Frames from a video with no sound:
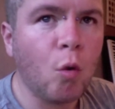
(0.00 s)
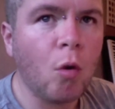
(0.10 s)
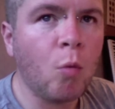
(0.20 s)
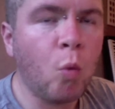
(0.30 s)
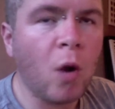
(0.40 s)

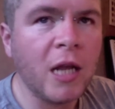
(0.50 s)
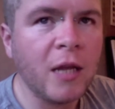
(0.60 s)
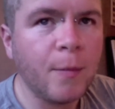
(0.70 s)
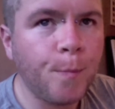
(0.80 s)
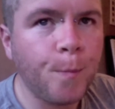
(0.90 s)
while
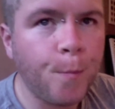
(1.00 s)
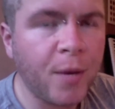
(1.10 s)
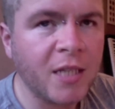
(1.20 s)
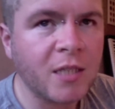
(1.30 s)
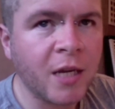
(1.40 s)
the
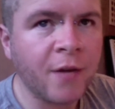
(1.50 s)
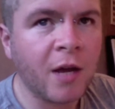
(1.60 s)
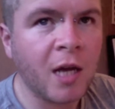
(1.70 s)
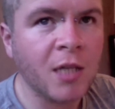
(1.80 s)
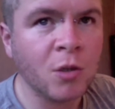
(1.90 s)
Beast era
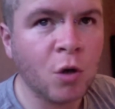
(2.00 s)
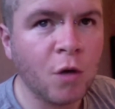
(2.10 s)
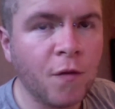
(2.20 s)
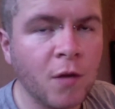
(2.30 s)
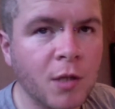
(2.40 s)
has an
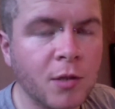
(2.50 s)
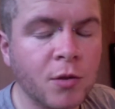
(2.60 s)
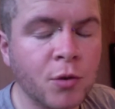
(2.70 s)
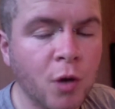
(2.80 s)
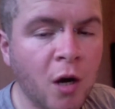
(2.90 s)
awful lot
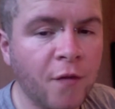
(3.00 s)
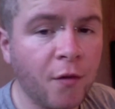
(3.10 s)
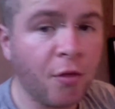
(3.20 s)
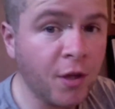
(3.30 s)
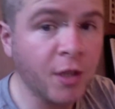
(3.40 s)
to offer
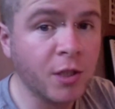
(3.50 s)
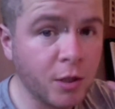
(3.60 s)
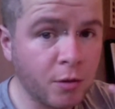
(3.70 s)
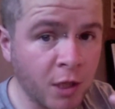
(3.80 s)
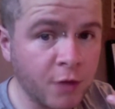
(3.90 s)
this
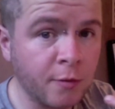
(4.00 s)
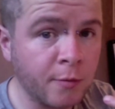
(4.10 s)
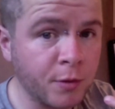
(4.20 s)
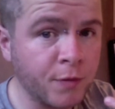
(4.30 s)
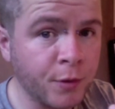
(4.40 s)

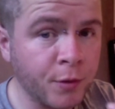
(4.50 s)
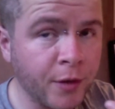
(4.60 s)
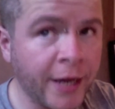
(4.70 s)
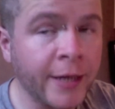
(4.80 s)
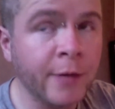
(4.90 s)
Transformers reviewer
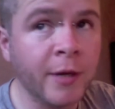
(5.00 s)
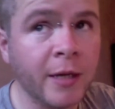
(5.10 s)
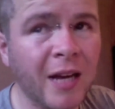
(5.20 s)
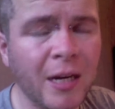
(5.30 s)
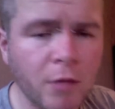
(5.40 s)
anyway.
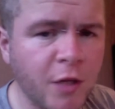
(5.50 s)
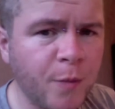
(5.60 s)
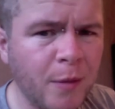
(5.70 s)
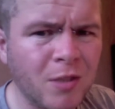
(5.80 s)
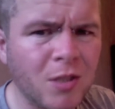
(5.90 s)
I know a lot of
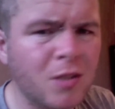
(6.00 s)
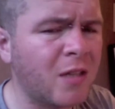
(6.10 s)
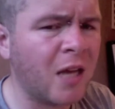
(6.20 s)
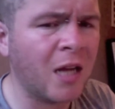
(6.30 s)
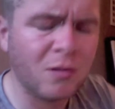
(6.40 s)
people just
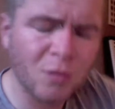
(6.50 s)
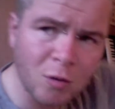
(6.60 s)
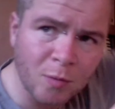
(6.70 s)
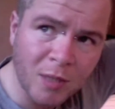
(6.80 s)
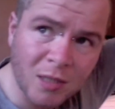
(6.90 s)
can't do
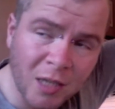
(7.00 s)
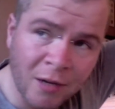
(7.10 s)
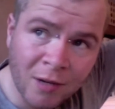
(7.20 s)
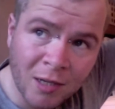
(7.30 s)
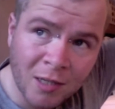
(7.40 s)
the Beast
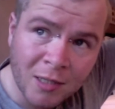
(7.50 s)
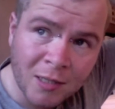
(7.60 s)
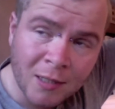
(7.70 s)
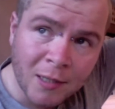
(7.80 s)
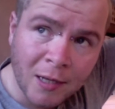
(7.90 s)
era.
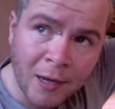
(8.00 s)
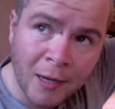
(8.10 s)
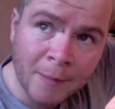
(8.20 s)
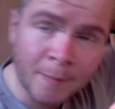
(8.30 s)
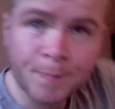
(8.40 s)

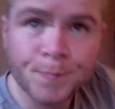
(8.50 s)
Um,